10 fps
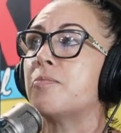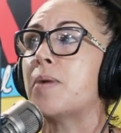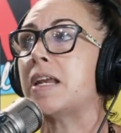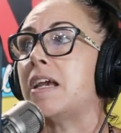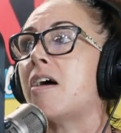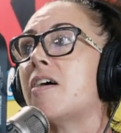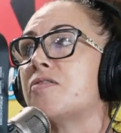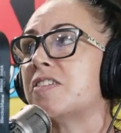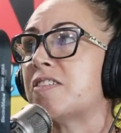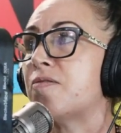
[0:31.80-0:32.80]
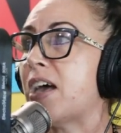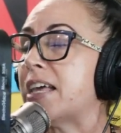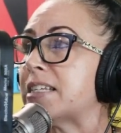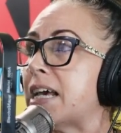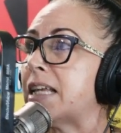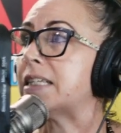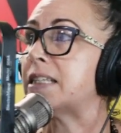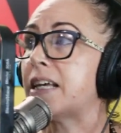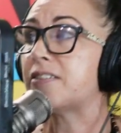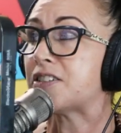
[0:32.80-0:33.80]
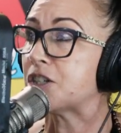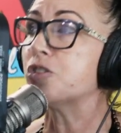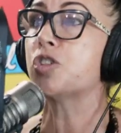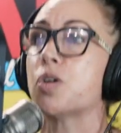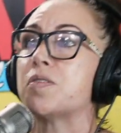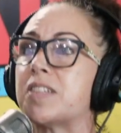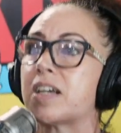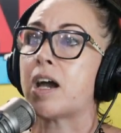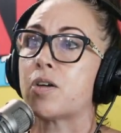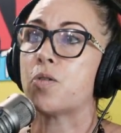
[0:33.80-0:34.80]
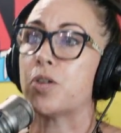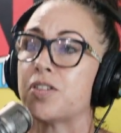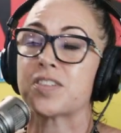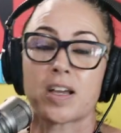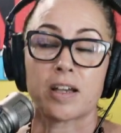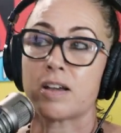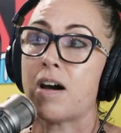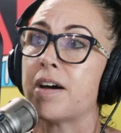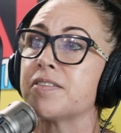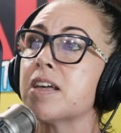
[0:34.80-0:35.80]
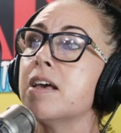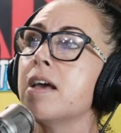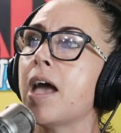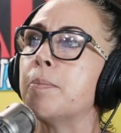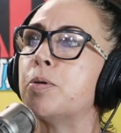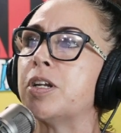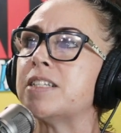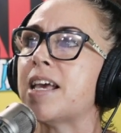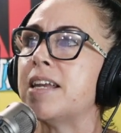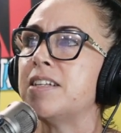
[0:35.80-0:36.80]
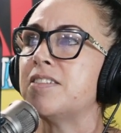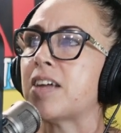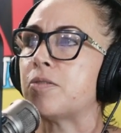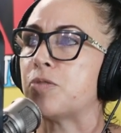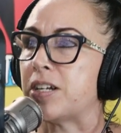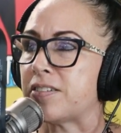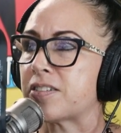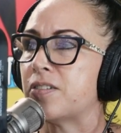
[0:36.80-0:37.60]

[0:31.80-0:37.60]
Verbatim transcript: of money off this event, and they still chose to cut corners, cut costs, and put attendees at risk.